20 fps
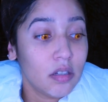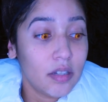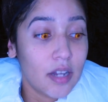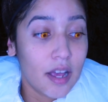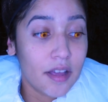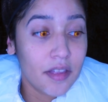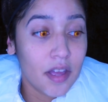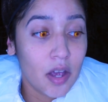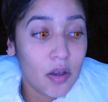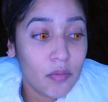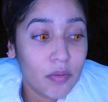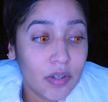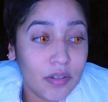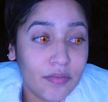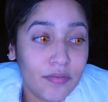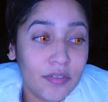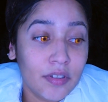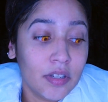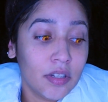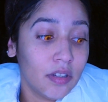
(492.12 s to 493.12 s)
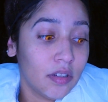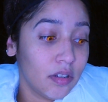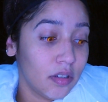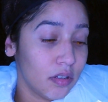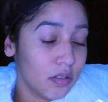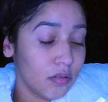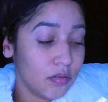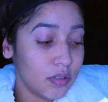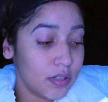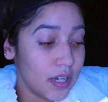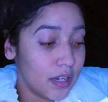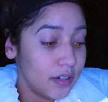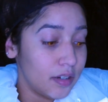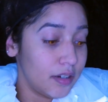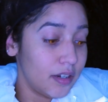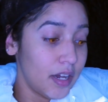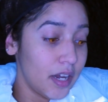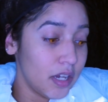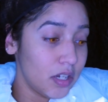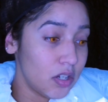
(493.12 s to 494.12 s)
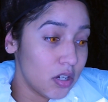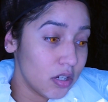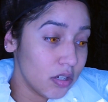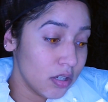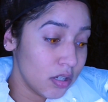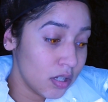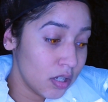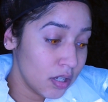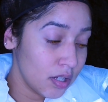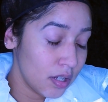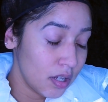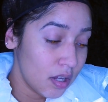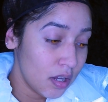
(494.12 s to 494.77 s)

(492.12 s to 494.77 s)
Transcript: Now that we've glued down our edges,